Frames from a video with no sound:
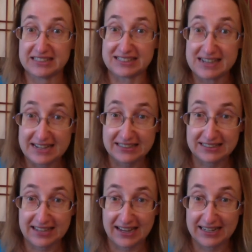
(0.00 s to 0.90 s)
It's Knit,
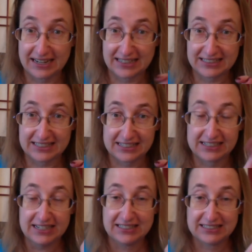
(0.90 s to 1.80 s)
K-N-I-T,